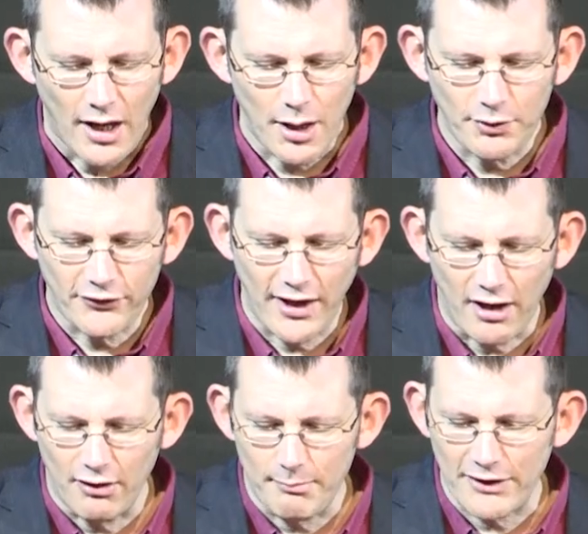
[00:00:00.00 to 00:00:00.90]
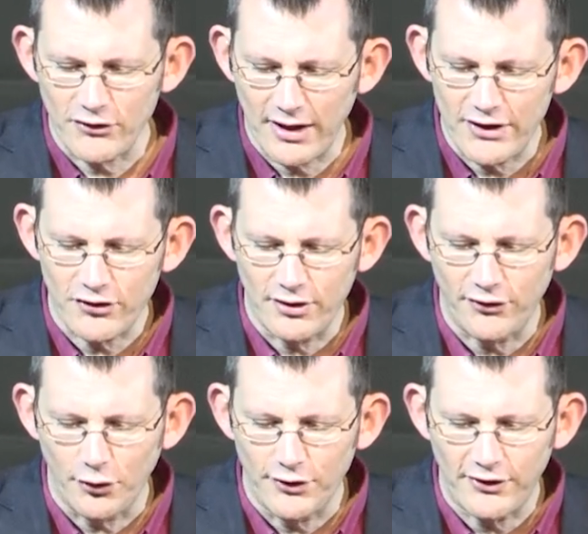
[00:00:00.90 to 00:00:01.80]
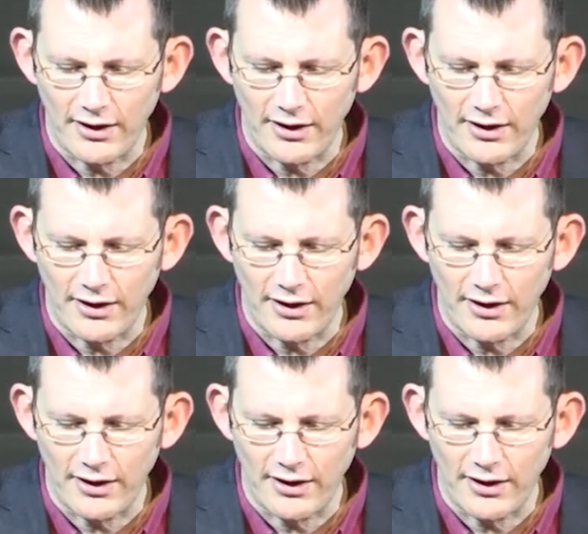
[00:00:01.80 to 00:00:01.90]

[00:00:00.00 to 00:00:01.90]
I would say our imagination is on the